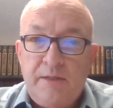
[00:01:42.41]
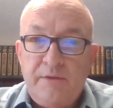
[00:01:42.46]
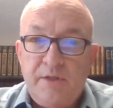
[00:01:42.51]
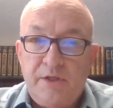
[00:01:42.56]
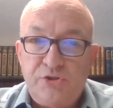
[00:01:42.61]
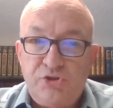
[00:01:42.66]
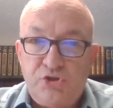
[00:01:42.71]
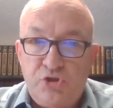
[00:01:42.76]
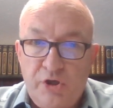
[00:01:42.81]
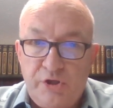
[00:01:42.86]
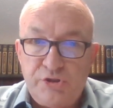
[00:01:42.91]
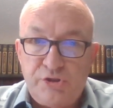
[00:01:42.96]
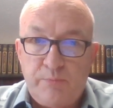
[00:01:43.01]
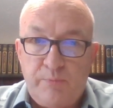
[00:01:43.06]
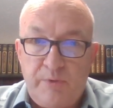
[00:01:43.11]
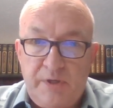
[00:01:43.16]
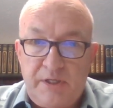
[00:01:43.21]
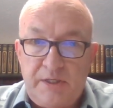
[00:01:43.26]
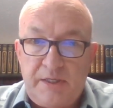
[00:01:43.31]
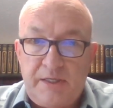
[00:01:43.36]
The
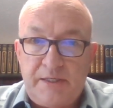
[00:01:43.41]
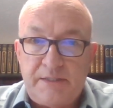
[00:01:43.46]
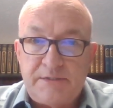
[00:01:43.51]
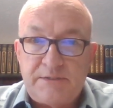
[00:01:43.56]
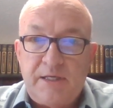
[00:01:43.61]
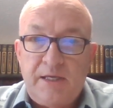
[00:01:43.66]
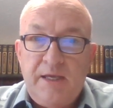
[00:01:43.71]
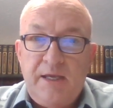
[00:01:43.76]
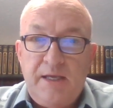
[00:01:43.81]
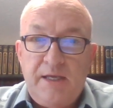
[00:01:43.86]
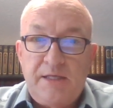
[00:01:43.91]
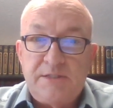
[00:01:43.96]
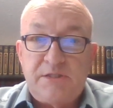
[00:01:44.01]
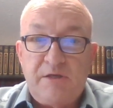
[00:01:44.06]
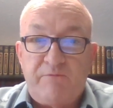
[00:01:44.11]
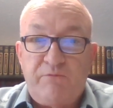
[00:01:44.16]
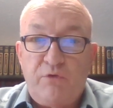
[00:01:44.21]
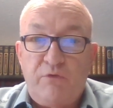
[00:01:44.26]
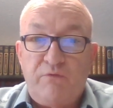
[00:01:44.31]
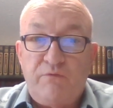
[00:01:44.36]
judgment is, is
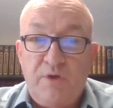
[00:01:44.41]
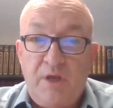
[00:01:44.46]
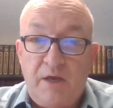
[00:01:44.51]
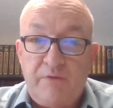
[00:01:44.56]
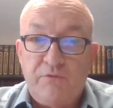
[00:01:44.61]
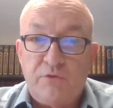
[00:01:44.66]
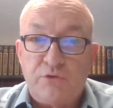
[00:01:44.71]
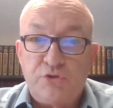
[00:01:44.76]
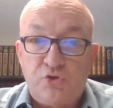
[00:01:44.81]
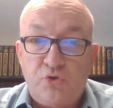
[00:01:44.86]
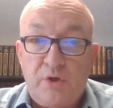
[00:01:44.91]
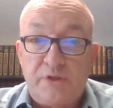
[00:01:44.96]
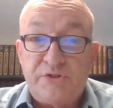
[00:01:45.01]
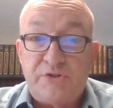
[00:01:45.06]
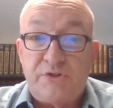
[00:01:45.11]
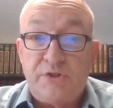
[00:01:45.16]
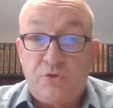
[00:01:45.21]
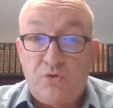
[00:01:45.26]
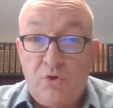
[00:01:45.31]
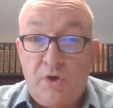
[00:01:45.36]
if you've never
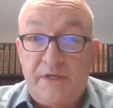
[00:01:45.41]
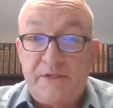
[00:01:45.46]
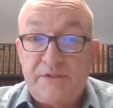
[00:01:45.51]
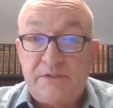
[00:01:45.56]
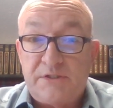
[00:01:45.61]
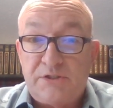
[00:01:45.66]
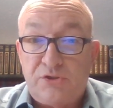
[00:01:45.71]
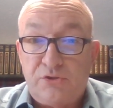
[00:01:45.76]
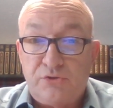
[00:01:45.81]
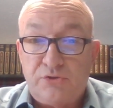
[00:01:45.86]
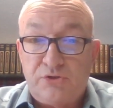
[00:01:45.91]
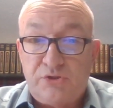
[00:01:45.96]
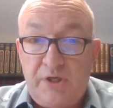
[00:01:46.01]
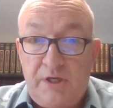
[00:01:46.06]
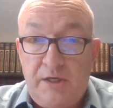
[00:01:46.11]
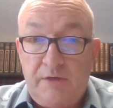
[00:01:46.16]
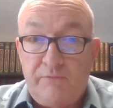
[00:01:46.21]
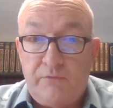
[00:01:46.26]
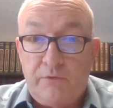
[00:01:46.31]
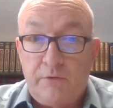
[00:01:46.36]
trusted Christ as your
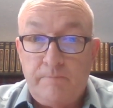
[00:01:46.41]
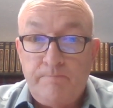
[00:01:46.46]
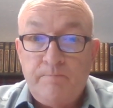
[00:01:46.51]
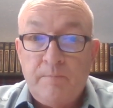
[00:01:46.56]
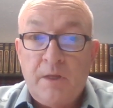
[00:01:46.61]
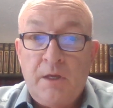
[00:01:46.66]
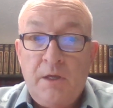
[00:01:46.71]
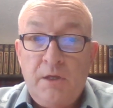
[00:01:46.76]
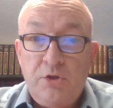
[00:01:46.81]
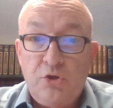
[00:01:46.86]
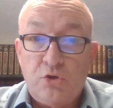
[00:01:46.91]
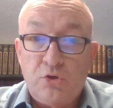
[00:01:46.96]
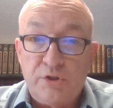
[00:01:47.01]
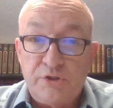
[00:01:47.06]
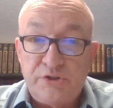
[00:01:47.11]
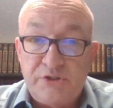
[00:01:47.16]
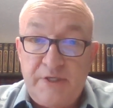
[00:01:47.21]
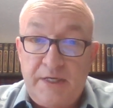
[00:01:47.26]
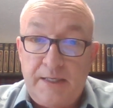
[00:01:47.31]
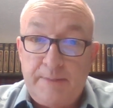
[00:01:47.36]
Savior, you're
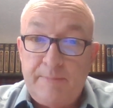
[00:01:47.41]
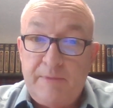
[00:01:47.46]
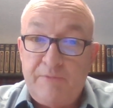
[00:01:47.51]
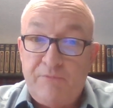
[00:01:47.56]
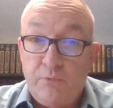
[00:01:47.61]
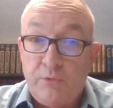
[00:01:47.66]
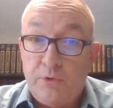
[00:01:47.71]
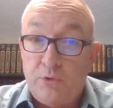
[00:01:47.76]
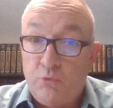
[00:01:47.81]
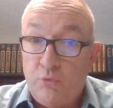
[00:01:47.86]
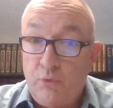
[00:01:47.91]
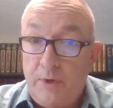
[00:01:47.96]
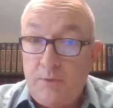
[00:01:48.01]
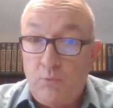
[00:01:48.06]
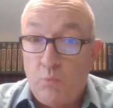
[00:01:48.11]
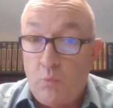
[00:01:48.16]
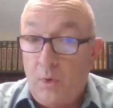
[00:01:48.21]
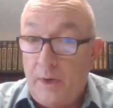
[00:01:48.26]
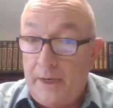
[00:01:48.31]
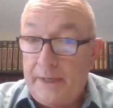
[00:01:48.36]
going to stand before the
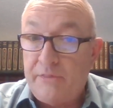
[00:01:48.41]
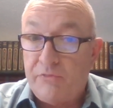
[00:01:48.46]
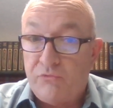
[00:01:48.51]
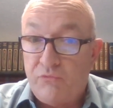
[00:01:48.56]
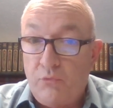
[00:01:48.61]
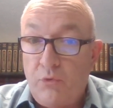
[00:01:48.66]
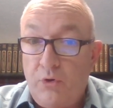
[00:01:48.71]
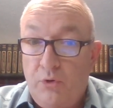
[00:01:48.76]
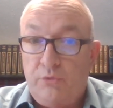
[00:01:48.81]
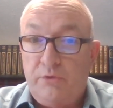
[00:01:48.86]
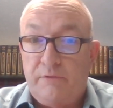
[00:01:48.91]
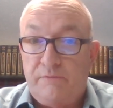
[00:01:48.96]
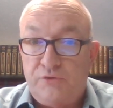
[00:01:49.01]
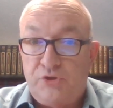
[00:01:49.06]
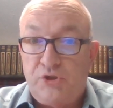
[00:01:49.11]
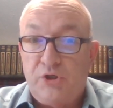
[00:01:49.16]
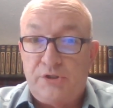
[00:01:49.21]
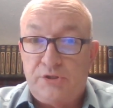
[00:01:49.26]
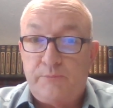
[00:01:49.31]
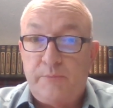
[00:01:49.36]
great white throne of
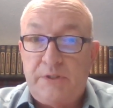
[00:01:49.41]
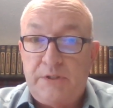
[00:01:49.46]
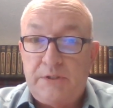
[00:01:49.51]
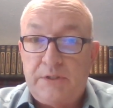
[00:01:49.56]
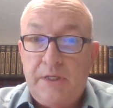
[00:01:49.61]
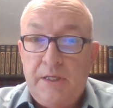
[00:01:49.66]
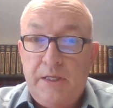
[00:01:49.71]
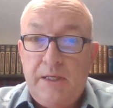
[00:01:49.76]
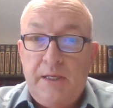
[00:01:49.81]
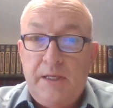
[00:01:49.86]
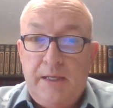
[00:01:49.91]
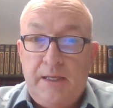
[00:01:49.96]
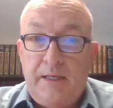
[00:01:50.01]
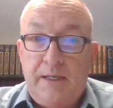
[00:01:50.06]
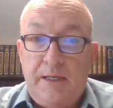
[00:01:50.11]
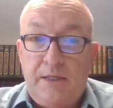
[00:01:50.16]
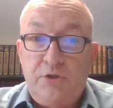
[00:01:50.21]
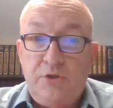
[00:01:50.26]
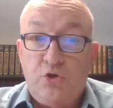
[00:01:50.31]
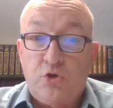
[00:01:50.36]
judgment,
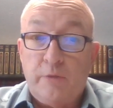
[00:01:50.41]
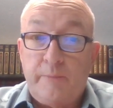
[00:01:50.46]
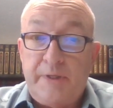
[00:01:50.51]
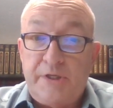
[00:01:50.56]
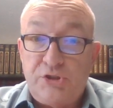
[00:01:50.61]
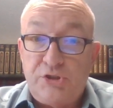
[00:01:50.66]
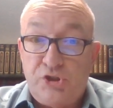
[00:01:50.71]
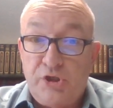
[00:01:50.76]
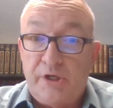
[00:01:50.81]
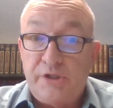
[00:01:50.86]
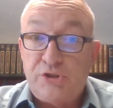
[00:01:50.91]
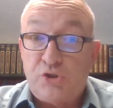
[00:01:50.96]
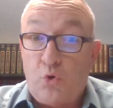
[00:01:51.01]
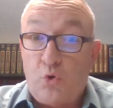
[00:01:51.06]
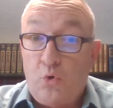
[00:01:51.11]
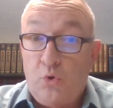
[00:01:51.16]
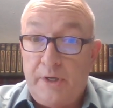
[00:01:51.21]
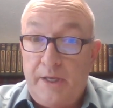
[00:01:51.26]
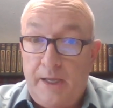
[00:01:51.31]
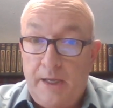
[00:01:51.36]
and you're going to be judged
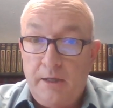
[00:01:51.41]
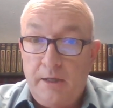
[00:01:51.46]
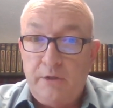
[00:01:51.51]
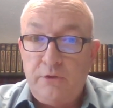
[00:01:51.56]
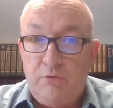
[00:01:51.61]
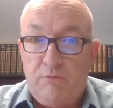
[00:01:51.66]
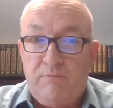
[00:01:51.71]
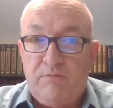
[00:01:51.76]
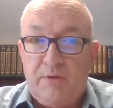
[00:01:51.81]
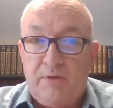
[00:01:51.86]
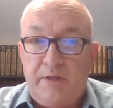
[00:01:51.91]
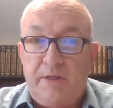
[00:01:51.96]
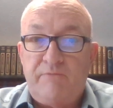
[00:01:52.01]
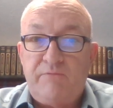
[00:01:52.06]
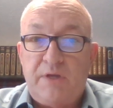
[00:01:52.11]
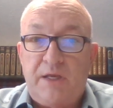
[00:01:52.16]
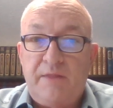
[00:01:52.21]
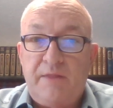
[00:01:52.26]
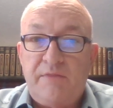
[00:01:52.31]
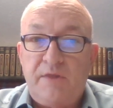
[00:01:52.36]
on how you've
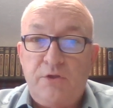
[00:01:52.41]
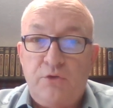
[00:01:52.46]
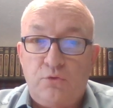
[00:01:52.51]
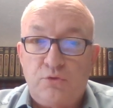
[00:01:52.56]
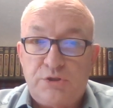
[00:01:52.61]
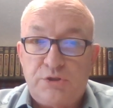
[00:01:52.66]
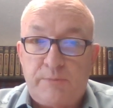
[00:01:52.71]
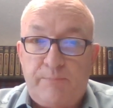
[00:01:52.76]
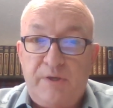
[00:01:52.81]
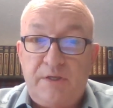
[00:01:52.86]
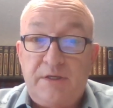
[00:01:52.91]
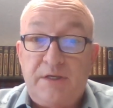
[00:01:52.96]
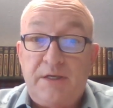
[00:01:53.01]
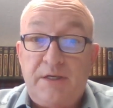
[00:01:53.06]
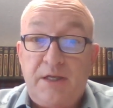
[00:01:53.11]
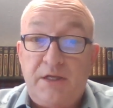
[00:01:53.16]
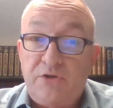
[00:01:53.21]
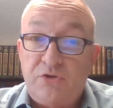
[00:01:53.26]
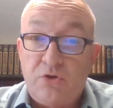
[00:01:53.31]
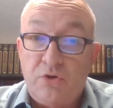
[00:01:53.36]
lived, and then you'll spend
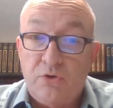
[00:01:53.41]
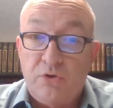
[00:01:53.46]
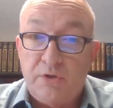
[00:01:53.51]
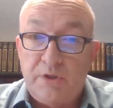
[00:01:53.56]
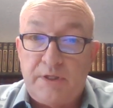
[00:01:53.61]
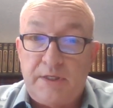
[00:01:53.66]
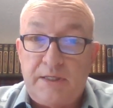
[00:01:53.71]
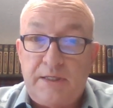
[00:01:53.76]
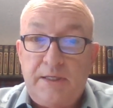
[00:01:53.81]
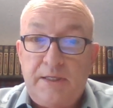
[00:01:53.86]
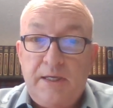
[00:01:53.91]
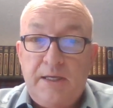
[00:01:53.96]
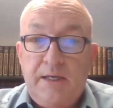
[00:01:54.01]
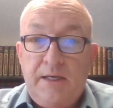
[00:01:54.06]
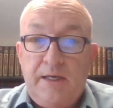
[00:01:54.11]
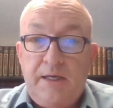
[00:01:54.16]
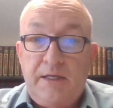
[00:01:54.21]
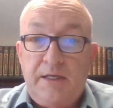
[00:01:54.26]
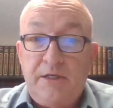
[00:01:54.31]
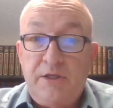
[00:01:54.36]
an eternity
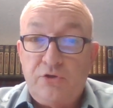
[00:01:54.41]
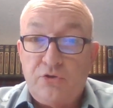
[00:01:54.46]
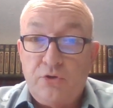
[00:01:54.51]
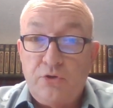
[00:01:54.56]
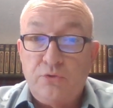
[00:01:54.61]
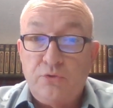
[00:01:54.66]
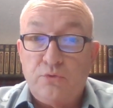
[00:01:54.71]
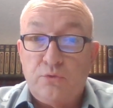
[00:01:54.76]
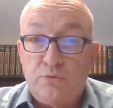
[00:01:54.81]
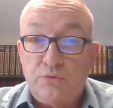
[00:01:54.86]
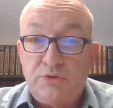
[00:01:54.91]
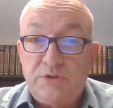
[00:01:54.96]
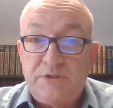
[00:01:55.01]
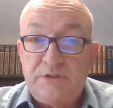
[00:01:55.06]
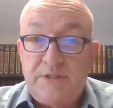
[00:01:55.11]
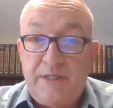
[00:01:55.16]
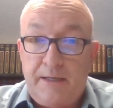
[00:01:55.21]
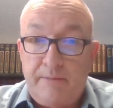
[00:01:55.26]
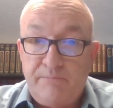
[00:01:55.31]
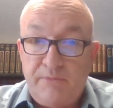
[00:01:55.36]
in eternal
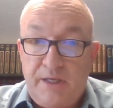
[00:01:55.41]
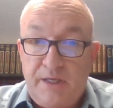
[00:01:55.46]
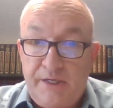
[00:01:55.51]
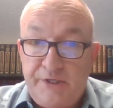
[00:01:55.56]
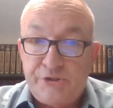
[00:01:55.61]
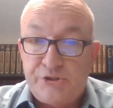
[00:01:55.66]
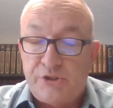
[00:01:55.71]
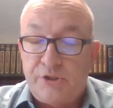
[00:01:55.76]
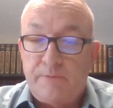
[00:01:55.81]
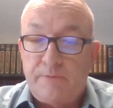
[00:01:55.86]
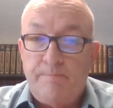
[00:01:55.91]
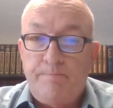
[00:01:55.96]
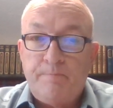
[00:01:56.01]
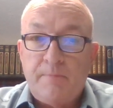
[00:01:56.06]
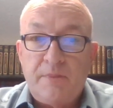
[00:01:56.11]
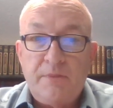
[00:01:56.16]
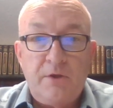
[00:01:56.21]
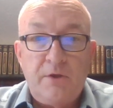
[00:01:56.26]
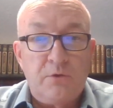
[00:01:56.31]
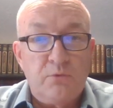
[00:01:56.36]
damnation.
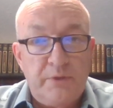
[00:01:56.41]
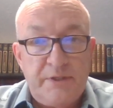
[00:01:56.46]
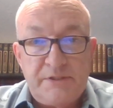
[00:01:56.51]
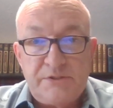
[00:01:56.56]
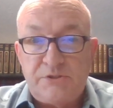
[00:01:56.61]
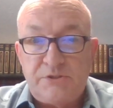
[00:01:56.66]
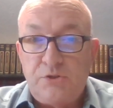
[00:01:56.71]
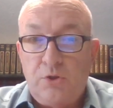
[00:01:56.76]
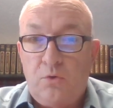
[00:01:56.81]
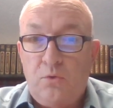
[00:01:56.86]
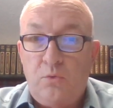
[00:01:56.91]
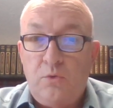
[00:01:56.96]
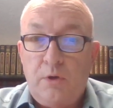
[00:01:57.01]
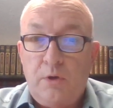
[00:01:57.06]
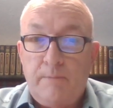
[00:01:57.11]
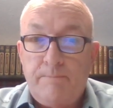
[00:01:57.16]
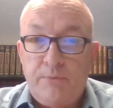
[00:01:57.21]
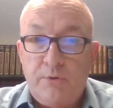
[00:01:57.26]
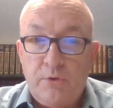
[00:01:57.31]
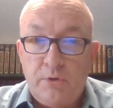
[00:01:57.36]
There is no
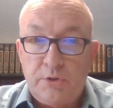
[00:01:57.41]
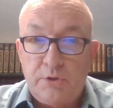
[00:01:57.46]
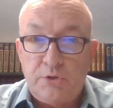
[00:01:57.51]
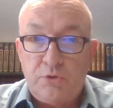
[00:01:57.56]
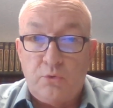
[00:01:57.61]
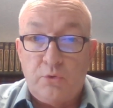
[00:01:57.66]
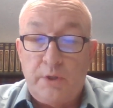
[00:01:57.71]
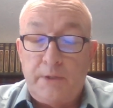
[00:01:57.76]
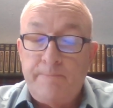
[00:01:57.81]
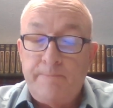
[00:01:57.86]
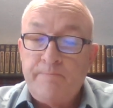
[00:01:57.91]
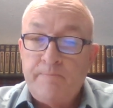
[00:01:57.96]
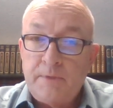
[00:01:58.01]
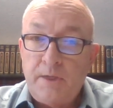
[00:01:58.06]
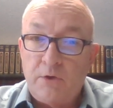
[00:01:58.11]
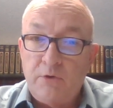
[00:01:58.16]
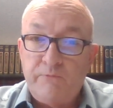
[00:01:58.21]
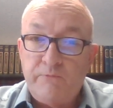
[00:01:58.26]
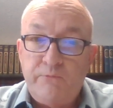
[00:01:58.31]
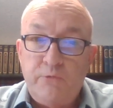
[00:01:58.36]
purgatory.
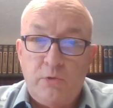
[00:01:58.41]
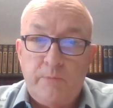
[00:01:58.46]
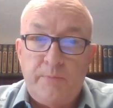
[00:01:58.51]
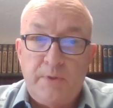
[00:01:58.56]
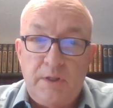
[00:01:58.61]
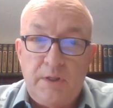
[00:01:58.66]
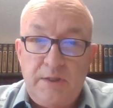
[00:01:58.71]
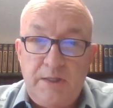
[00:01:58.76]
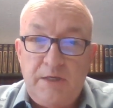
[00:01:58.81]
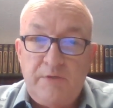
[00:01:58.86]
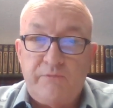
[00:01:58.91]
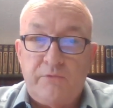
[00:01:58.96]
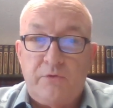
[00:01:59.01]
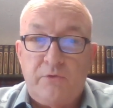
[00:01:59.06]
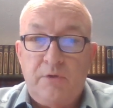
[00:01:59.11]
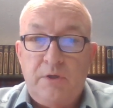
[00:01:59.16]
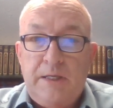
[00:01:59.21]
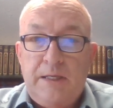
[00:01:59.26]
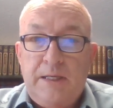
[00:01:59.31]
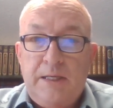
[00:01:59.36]
Now, if you're a
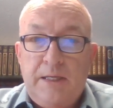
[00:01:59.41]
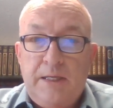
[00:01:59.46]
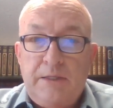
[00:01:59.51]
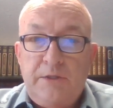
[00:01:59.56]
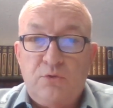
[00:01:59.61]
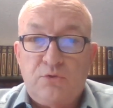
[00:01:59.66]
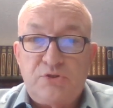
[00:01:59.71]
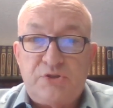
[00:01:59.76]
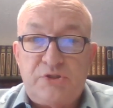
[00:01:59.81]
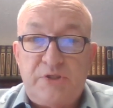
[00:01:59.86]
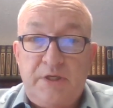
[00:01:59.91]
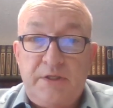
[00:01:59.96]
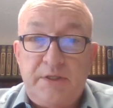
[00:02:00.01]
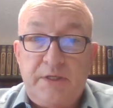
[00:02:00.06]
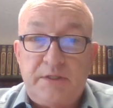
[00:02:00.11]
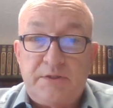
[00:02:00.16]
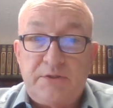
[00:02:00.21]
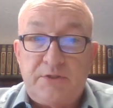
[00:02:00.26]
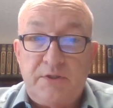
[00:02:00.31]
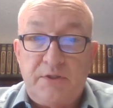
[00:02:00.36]
believer, you'll
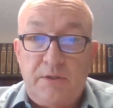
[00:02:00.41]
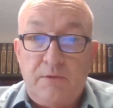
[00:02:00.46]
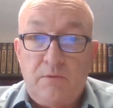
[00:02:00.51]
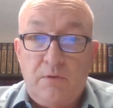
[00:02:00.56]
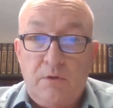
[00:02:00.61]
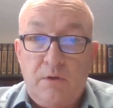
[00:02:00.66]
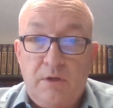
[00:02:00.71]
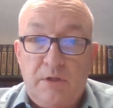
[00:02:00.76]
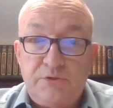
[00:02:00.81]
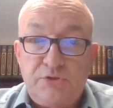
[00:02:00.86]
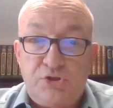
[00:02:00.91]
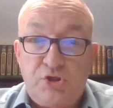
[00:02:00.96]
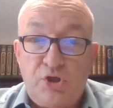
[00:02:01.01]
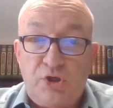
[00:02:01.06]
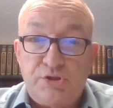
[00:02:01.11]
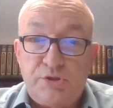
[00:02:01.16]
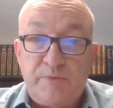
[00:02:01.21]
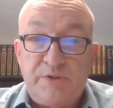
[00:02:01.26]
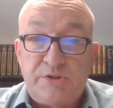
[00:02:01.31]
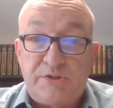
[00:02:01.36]
stand at the uh,
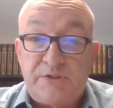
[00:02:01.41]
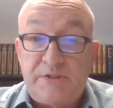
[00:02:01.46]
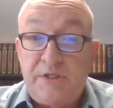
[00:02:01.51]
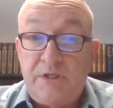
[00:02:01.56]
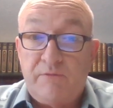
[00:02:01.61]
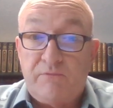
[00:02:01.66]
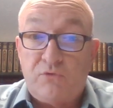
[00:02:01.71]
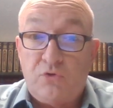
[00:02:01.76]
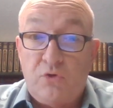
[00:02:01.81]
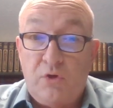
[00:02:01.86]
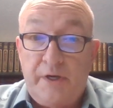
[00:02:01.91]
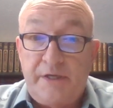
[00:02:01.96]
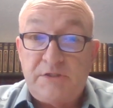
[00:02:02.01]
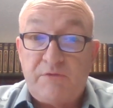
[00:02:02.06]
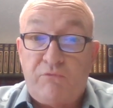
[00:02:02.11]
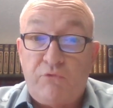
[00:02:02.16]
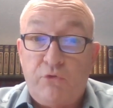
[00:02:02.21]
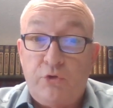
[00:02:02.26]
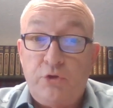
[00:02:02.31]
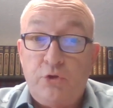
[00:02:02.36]
judgment seat of
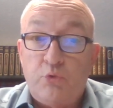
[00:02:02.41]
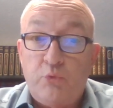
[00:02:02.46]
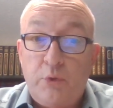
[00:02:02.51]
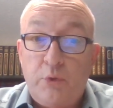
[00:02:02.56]
Christ for your